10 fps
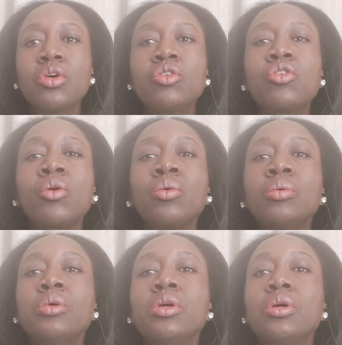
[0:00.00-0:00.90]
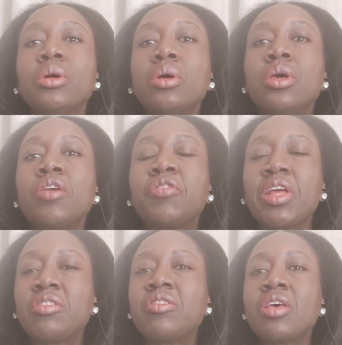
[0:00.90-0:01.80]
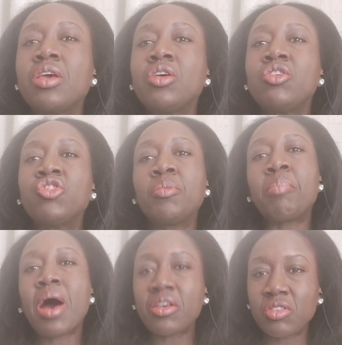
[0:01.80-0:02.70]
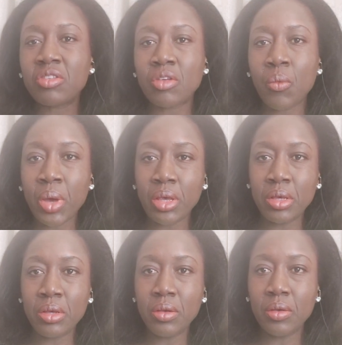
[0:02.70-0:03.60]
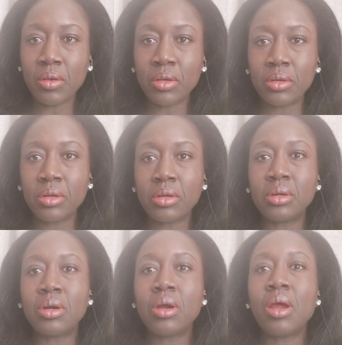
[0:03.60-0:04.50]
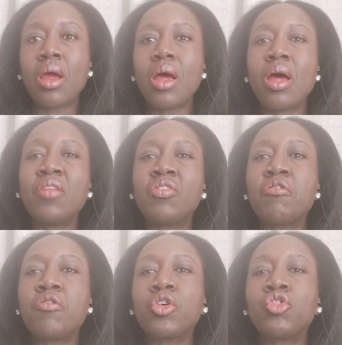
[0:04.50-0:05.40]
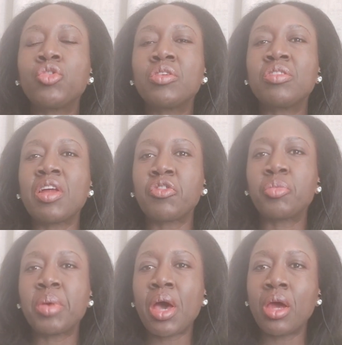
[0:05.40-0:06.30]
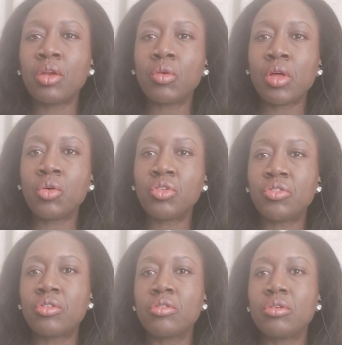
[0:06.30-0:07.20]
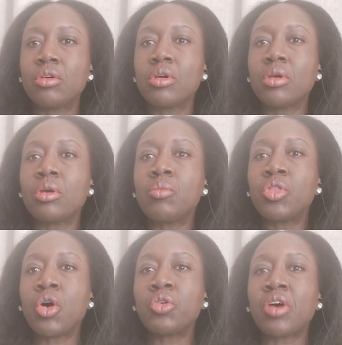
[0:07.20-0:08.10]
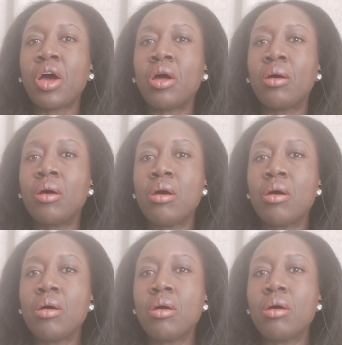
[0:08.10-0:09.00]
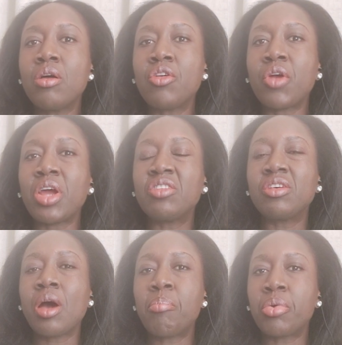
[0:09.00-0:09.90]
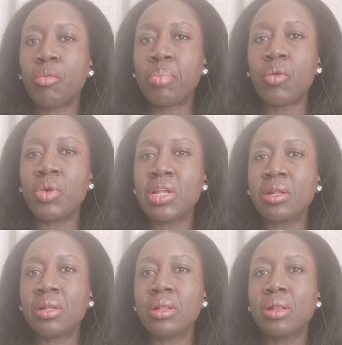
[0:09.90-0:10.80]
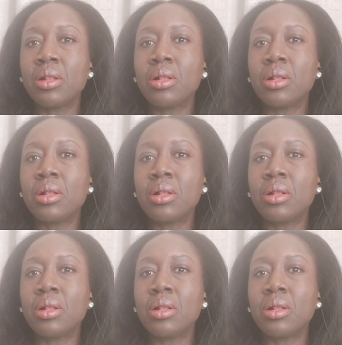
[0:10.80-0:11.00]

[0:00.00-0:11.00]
So if, let's say, she passes away and the fortune is left behind without her writing a proper will,